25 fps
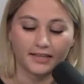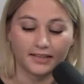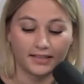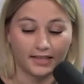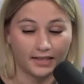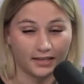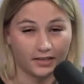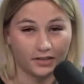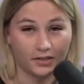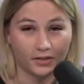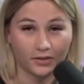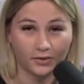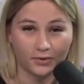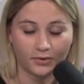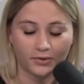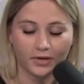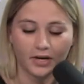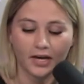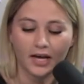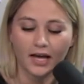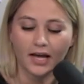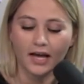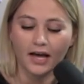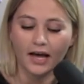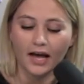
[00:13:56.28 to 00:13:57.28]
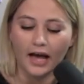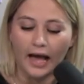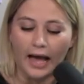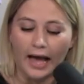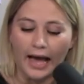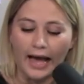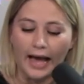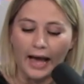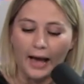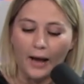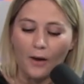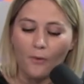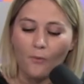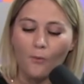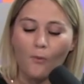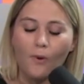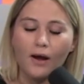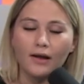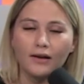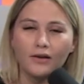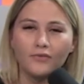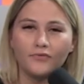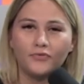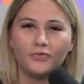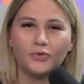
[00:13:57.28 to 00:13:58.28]
Thank you.
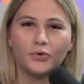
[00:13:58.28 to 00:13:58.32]
One of